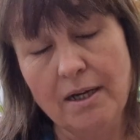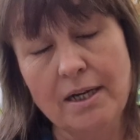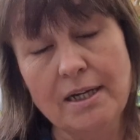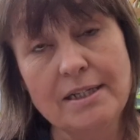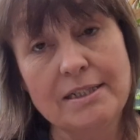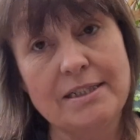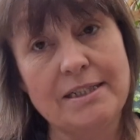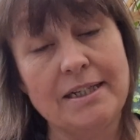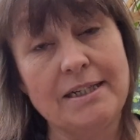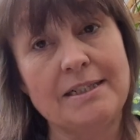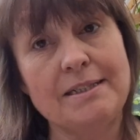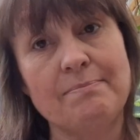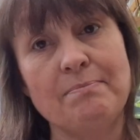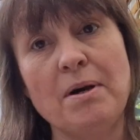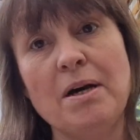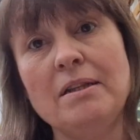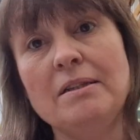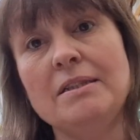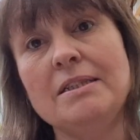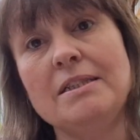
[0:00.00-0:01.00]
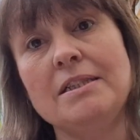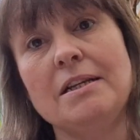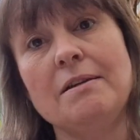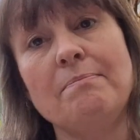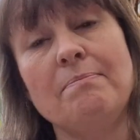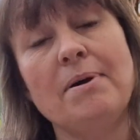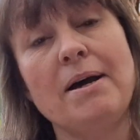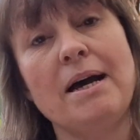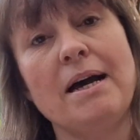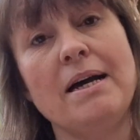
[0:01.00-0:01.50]
6 months had
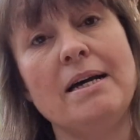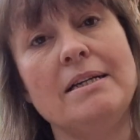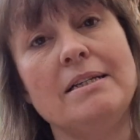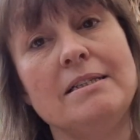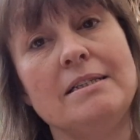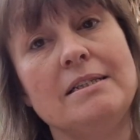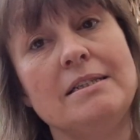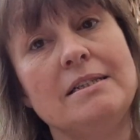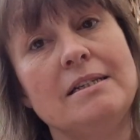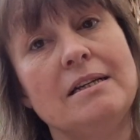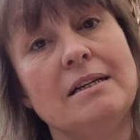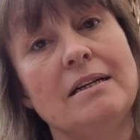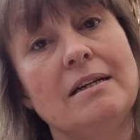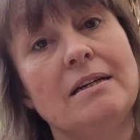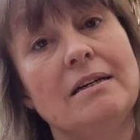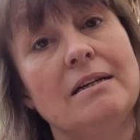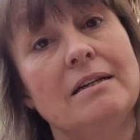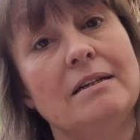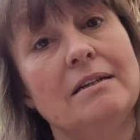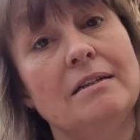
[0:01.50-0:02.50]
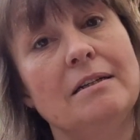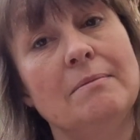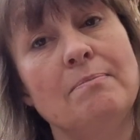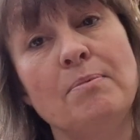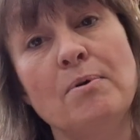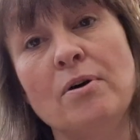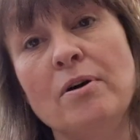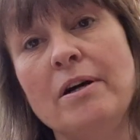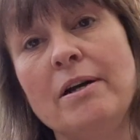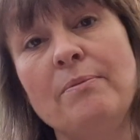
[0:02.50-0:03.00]
passed, the
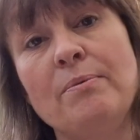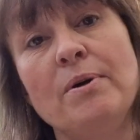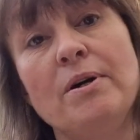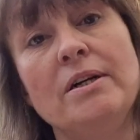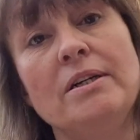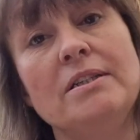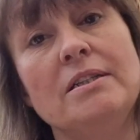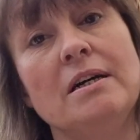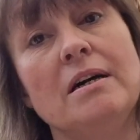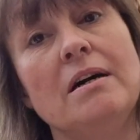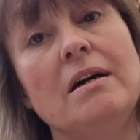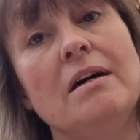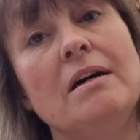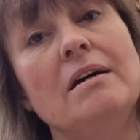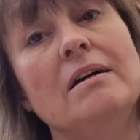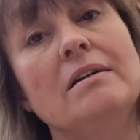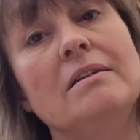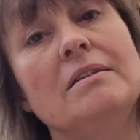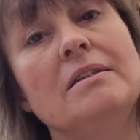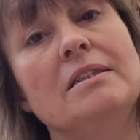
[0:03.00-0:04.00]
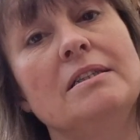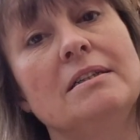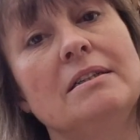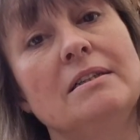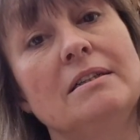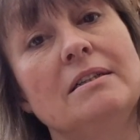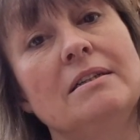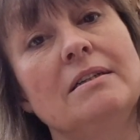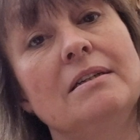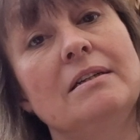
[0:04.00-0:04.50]
boy worked hard.
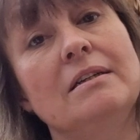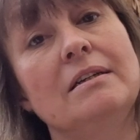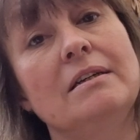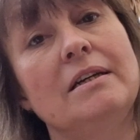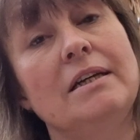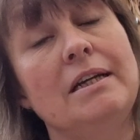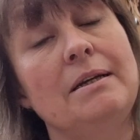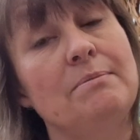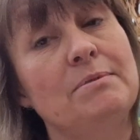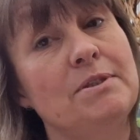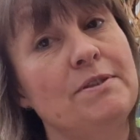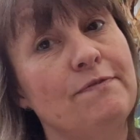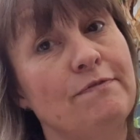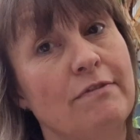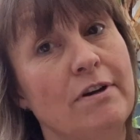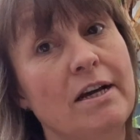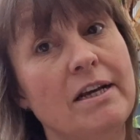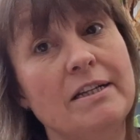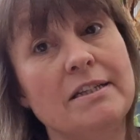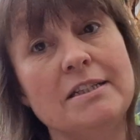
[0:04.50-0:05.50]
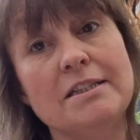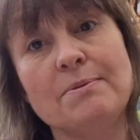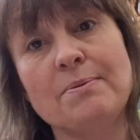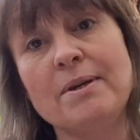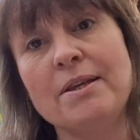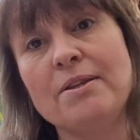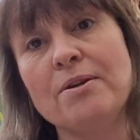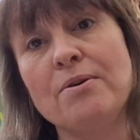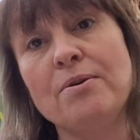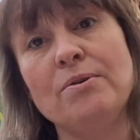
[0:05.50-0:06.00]
He was friends
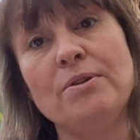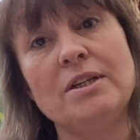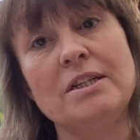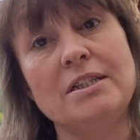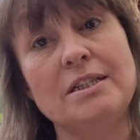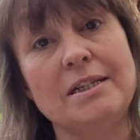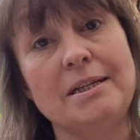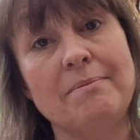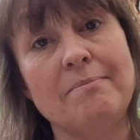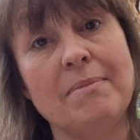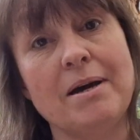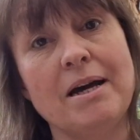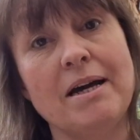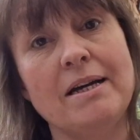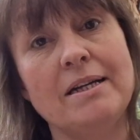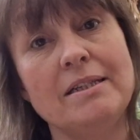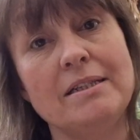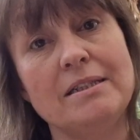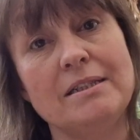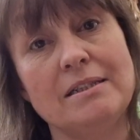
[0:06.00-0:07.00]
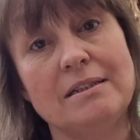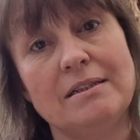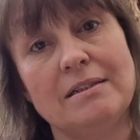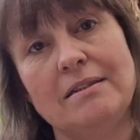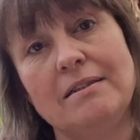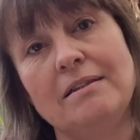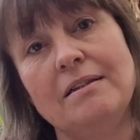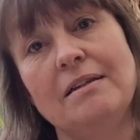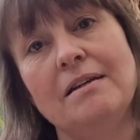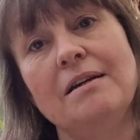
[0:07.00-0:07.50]
with all that he met.
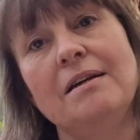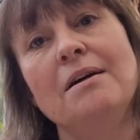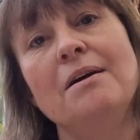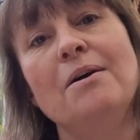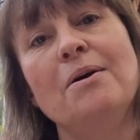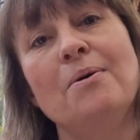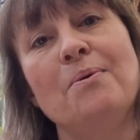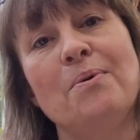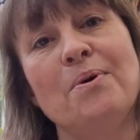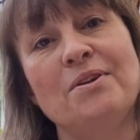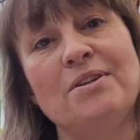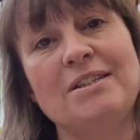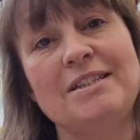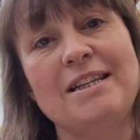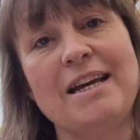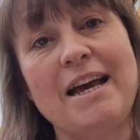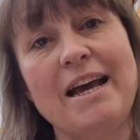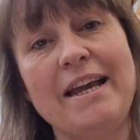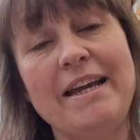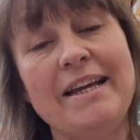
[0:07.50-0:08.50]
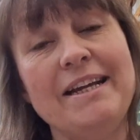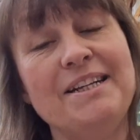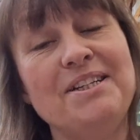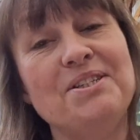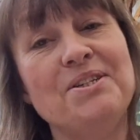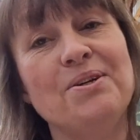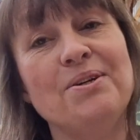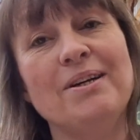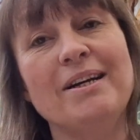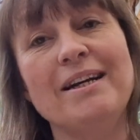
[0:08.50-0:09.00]
One day he
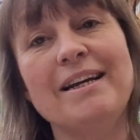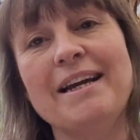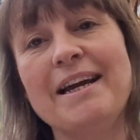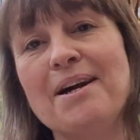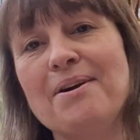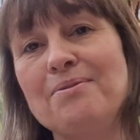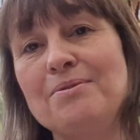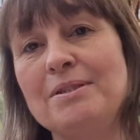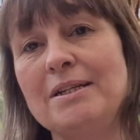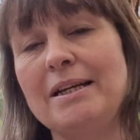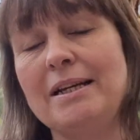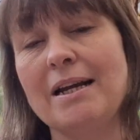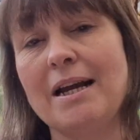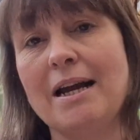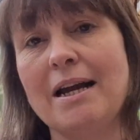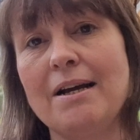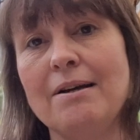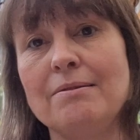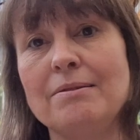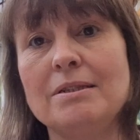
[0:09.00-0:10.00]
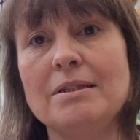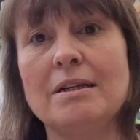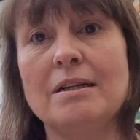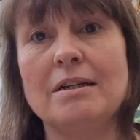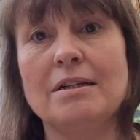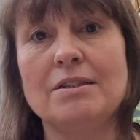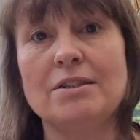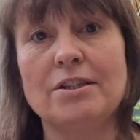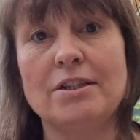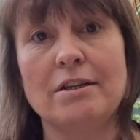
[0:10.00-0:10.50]
took a gelding out
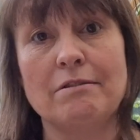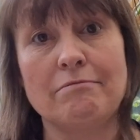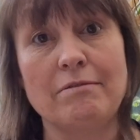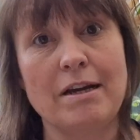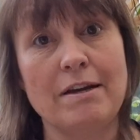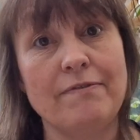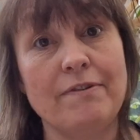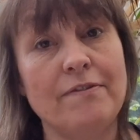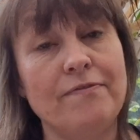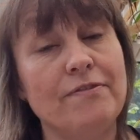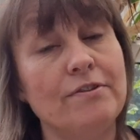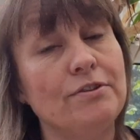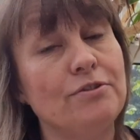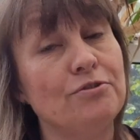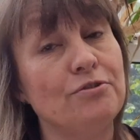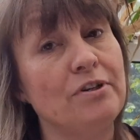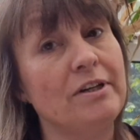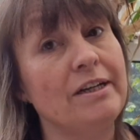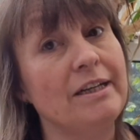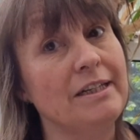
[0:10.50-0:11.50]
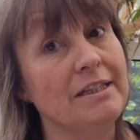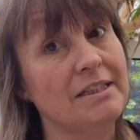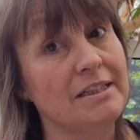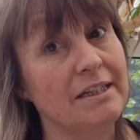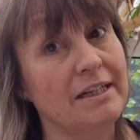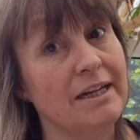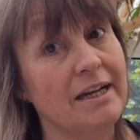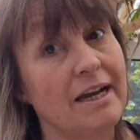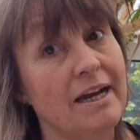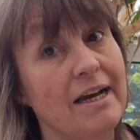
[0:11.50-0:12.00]
to the river for drink to
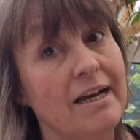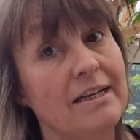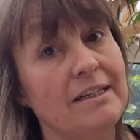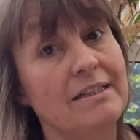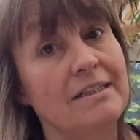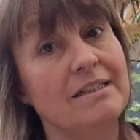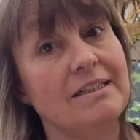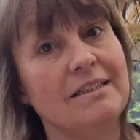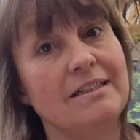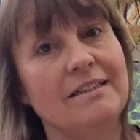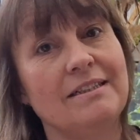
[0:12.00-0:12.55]
get.